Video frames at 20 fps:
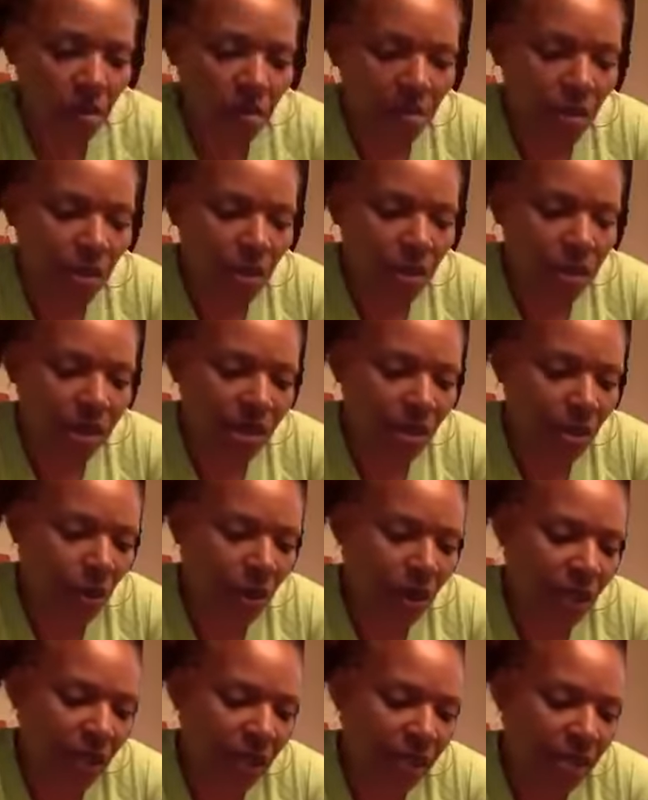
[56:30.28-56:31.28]
I'm doing is
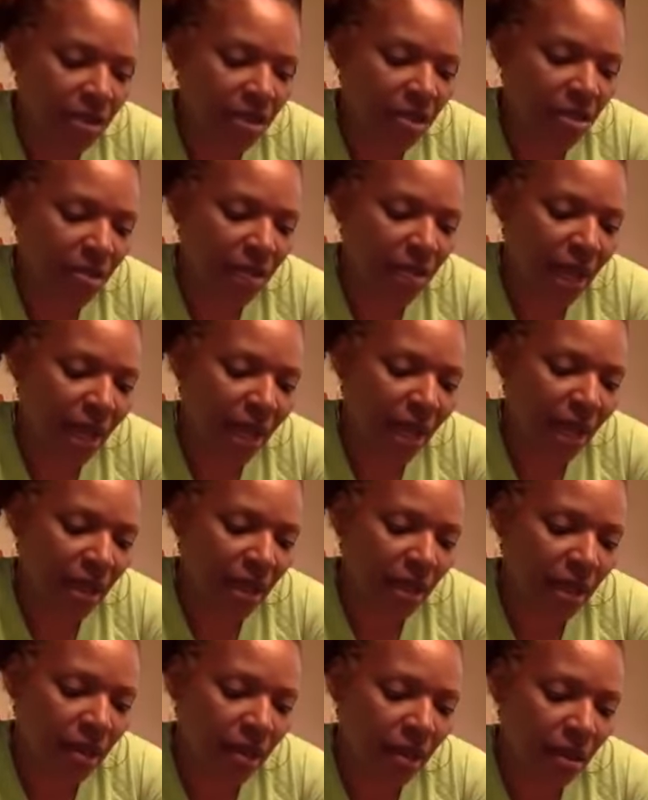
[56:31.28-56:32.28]
going into my
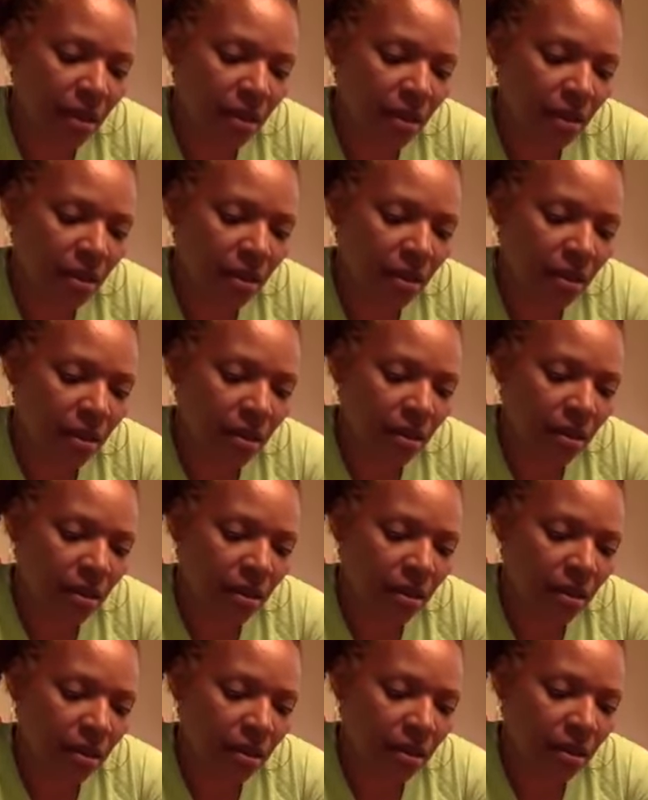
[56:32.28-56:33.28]

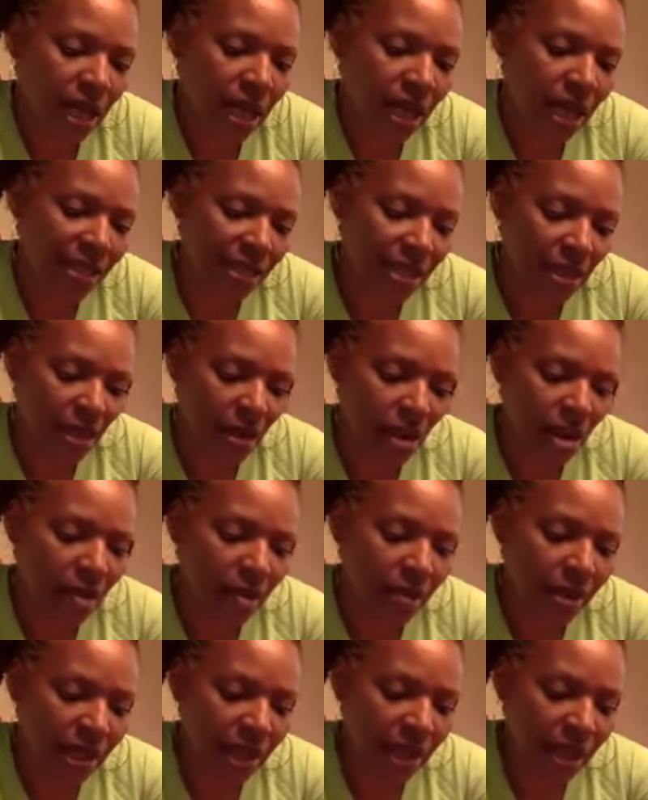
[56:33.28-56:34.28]
lines that are
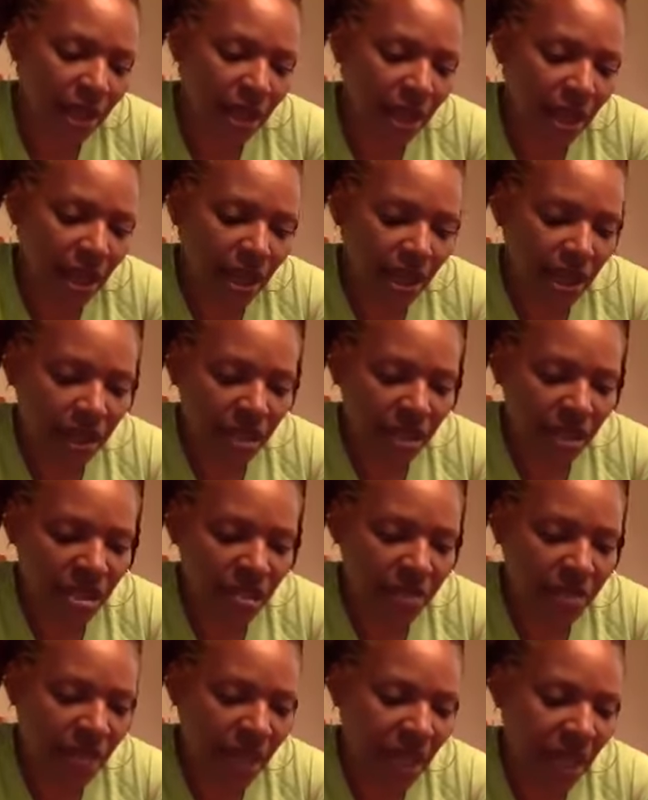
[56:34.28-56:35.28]
already cut and just
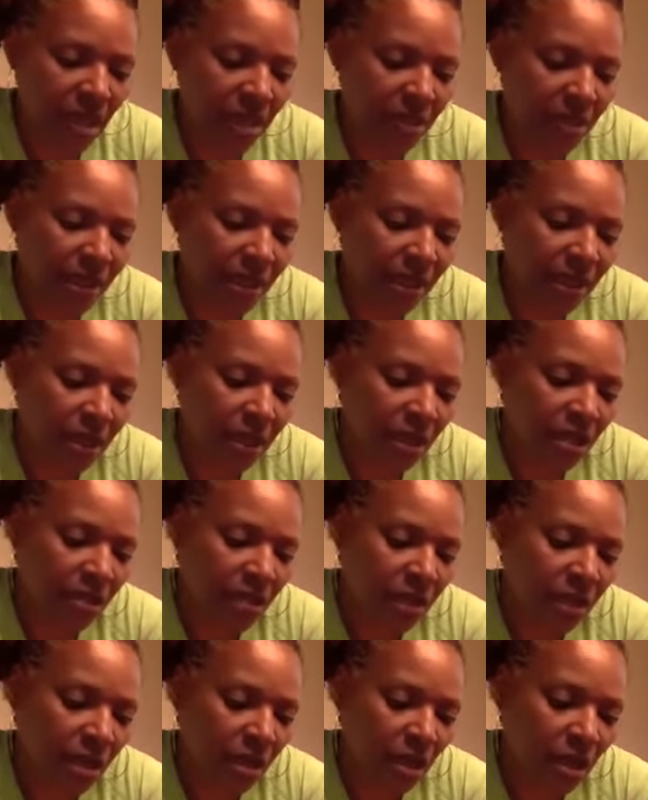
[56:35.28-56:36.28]
making them a little
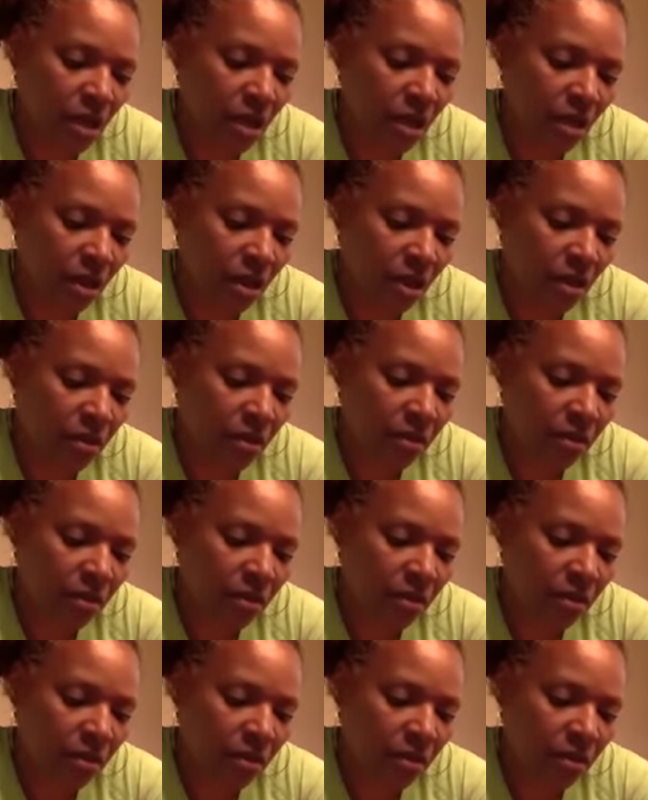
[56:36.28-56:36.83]
bit longer.